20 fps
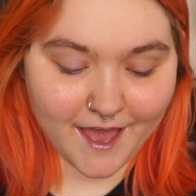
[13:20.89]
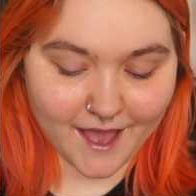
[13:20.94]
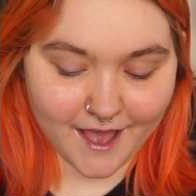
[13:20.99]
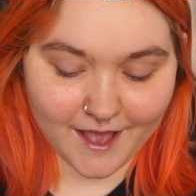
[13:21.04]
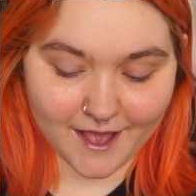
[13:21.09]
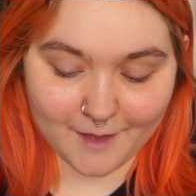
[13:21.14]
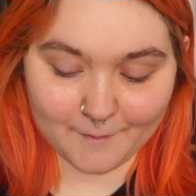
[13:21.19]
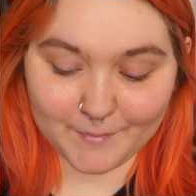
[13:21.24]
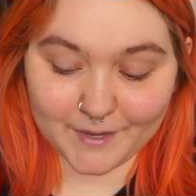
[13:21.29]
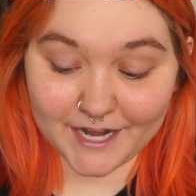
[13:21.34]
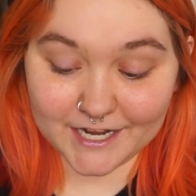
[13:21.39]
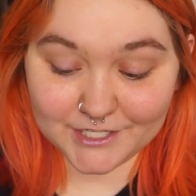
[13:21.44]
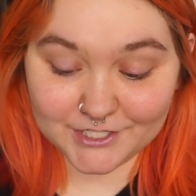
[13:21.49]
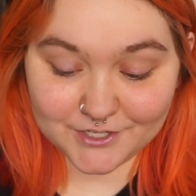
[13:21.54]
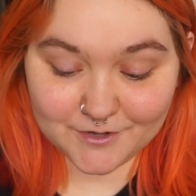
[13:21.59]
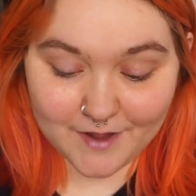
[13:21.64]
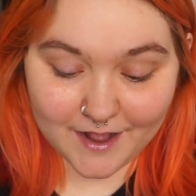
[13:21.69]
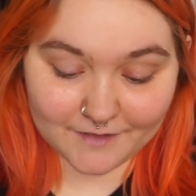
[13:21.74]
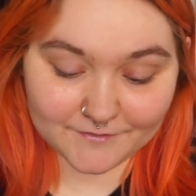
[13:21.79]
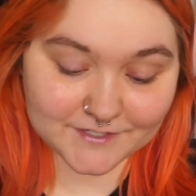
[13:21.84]
Um, but I
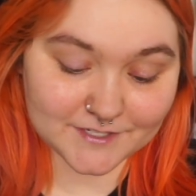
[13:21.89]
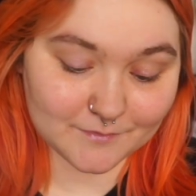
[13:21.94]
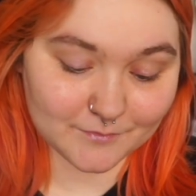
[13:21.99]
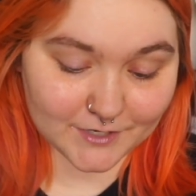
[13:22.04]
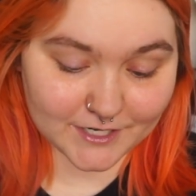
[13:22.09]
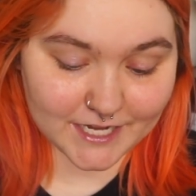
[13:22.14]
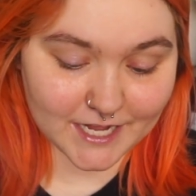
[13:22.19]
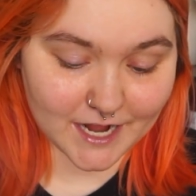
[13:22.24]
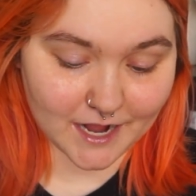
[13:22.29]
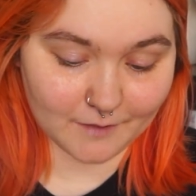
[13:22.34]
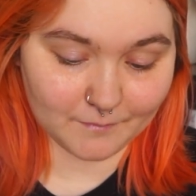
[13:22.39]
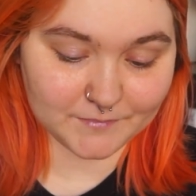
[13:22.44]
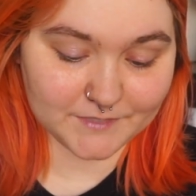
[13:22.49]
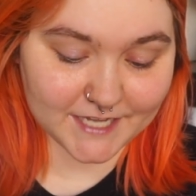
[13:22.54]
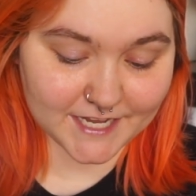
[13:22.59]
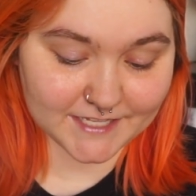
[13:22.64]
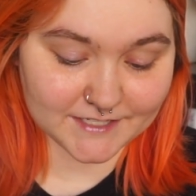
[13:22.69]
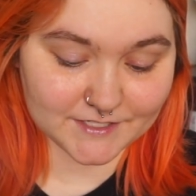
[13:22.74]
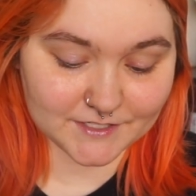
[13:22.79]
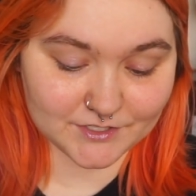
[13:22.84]
do have some reading
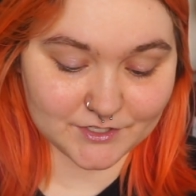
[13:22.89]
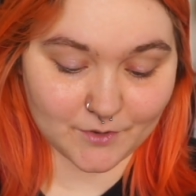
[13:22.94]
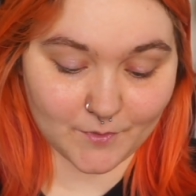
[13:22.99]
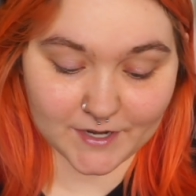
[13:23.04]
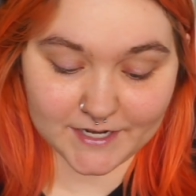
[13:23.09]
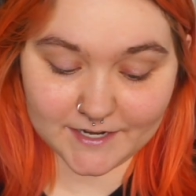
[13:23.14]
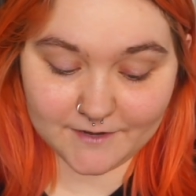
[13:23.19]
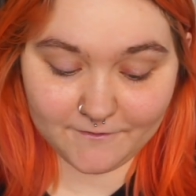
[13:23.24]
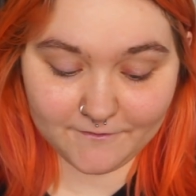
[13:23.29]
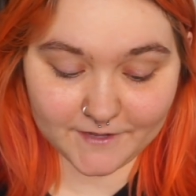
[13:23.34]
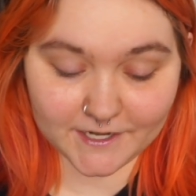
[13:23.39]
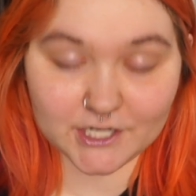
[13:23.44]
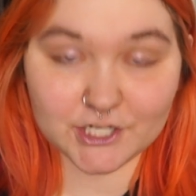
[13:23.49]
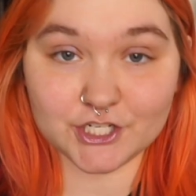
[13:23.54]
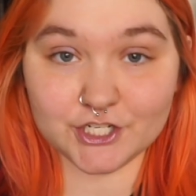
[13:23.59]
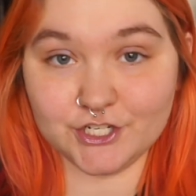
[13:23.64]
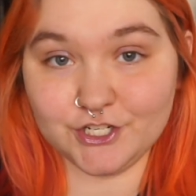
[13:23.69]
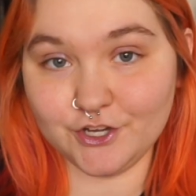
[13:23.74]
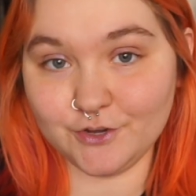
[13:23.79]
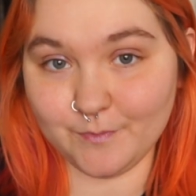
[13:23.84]
updates. So I did
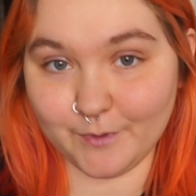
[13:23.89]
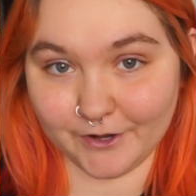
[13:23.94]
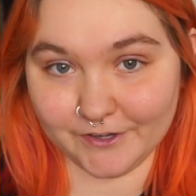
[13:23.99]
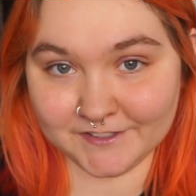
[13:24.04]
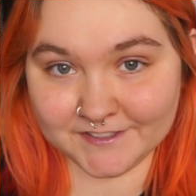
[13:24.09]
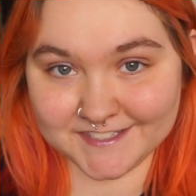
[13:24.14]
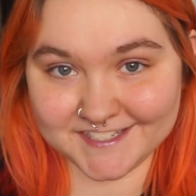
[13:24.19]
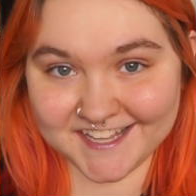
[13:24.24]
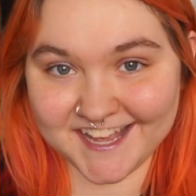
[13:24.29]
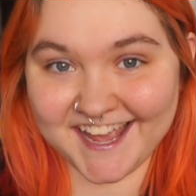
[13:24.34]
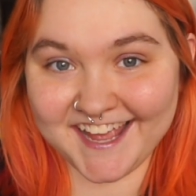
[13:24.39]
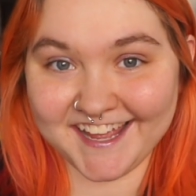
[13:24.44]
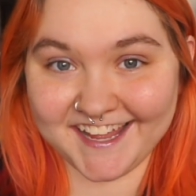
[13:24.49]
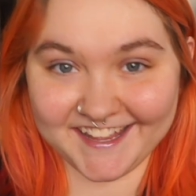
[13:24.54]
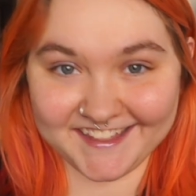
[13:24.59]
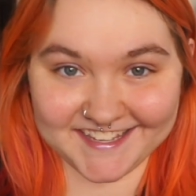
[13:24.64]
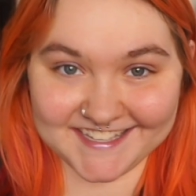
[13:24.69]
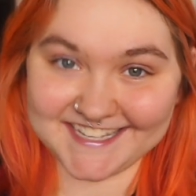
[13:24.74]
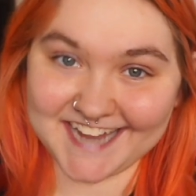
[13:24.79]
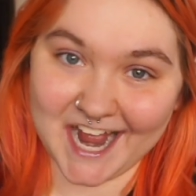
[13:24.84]
finish two books
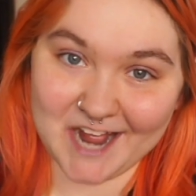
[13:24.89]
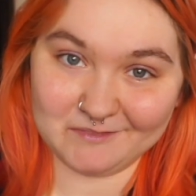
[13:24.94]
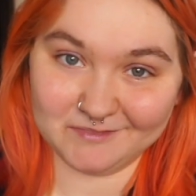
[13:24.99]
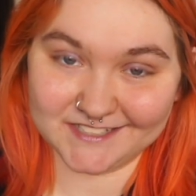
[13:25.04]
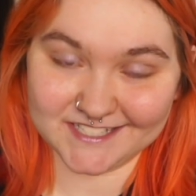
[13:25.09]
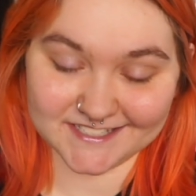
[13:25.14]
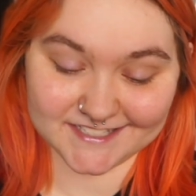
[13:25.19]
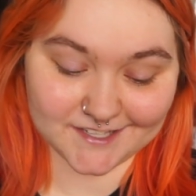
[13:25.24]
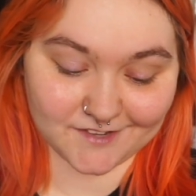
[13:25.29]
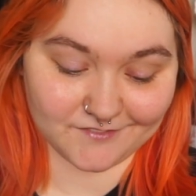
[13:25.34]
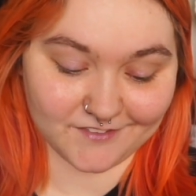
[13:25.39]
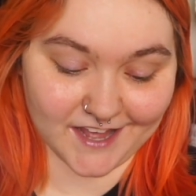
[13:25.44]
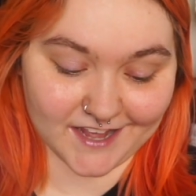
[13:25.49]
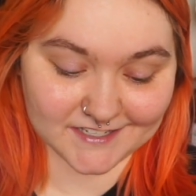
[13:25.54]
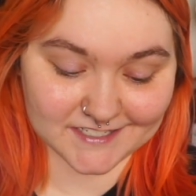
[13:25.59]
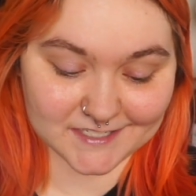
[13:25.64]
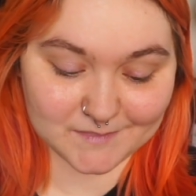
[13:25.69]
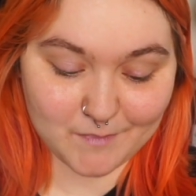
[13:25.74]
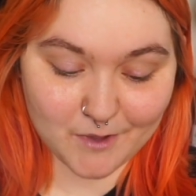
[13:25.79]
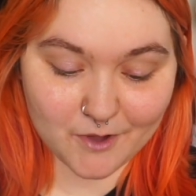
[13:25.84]
in the time since I've
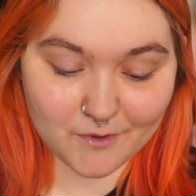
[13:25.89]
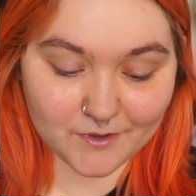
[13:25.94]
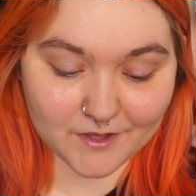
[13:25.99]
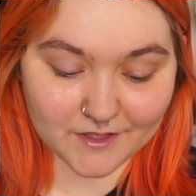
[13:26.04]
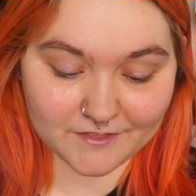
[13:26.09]
last spoke.